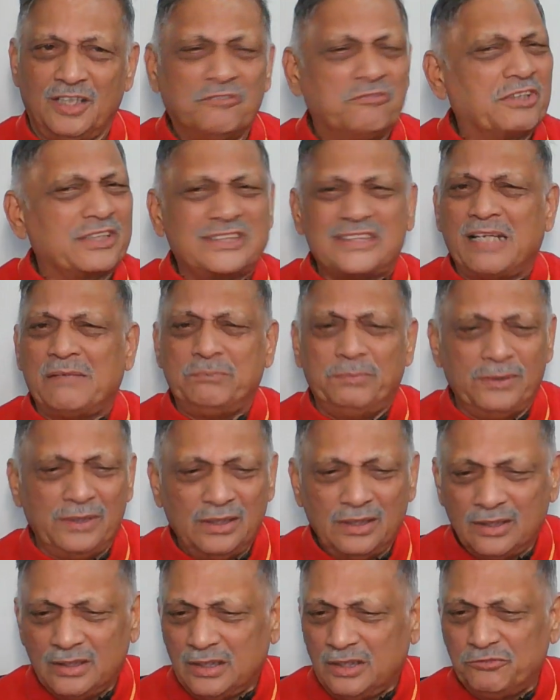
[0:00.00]
For example,
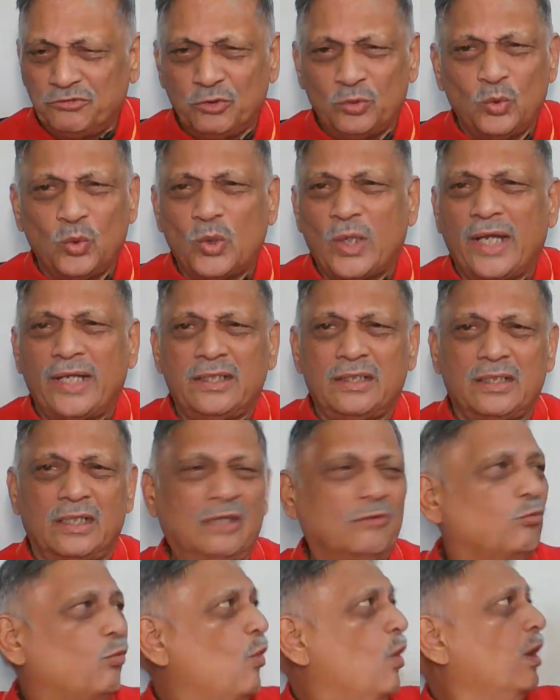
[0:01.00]
if you look at
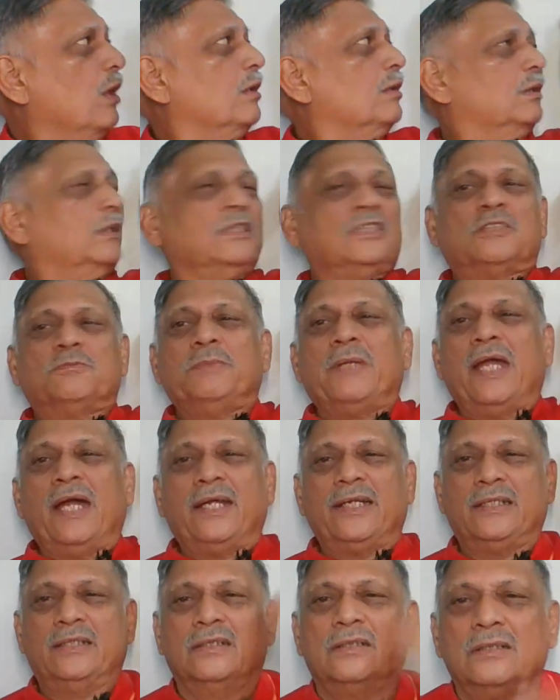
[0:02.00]
a wall, this
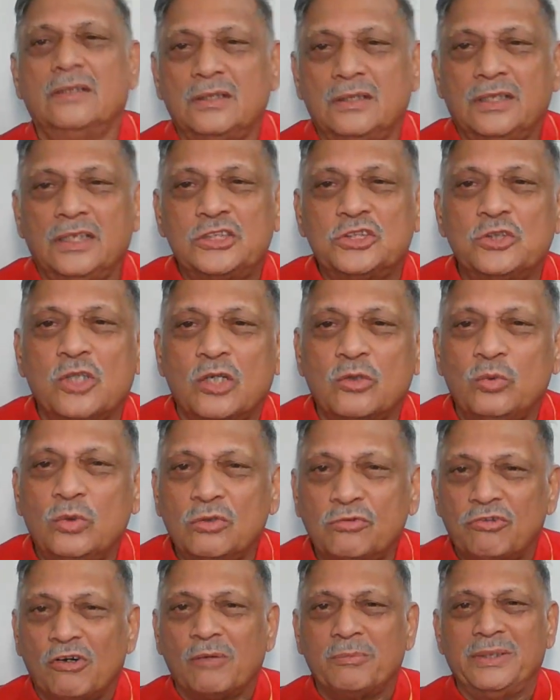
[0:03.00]
behind is not going
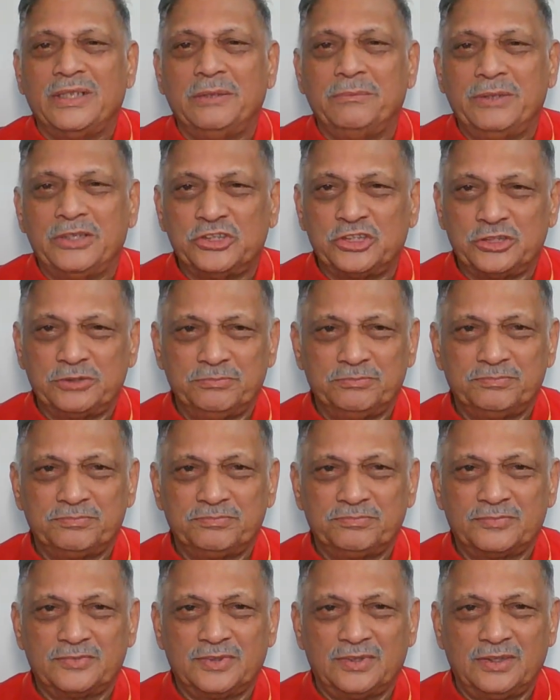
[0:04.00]
to form an image.
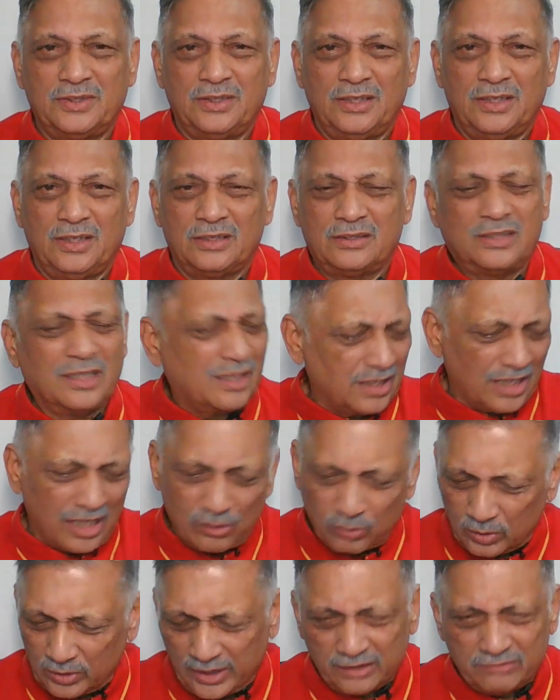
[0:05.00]
The
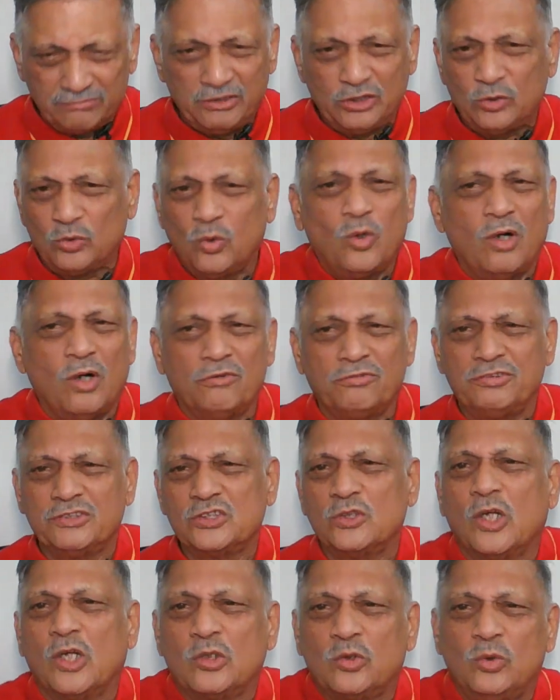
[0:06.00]
ground that we know of is
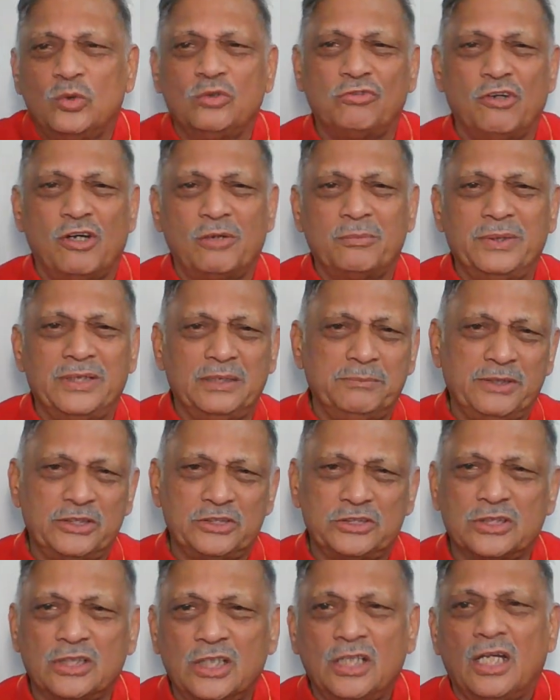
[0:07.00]
not going to form an
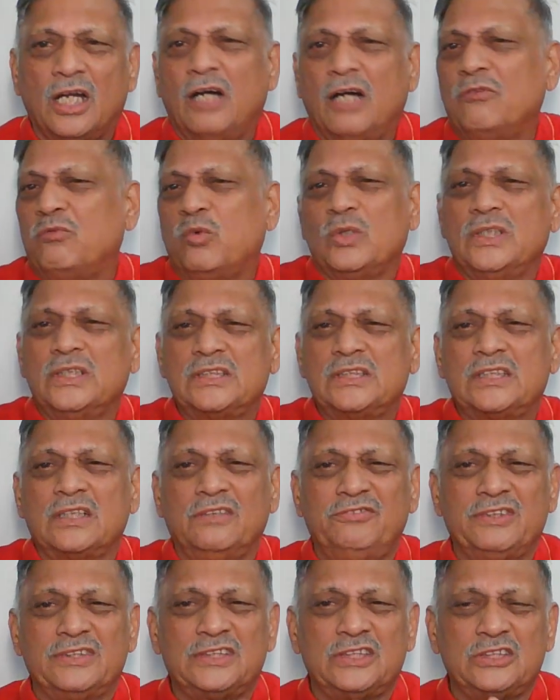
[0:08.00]
image. A wooden
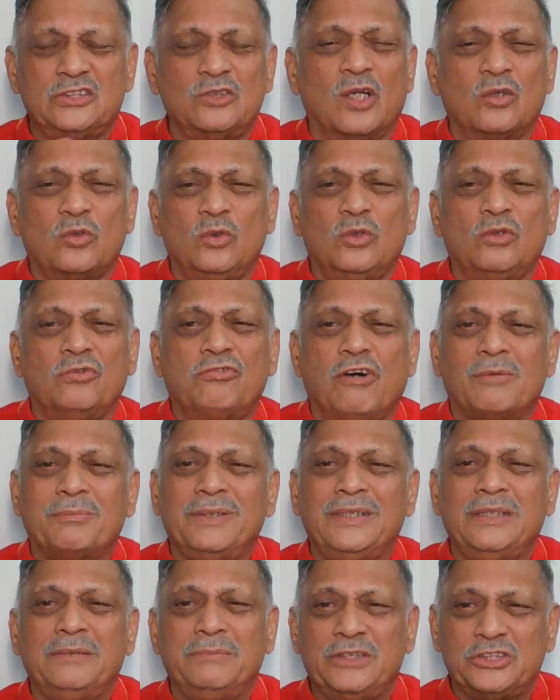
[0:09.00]
surface is not going to form
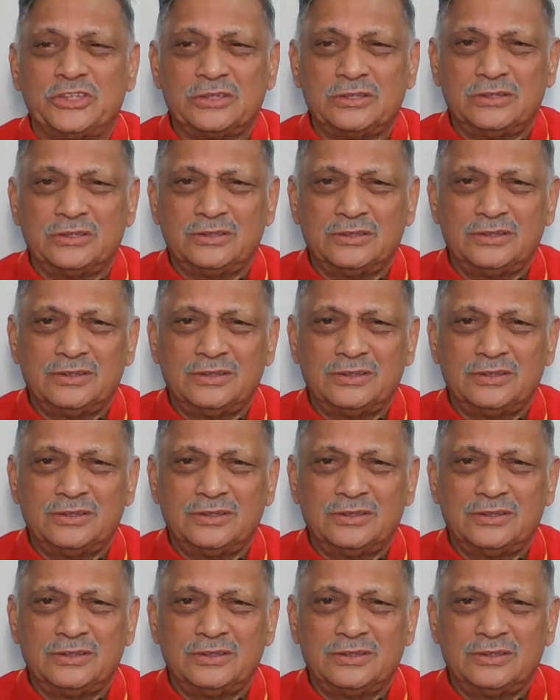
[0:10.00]
an image.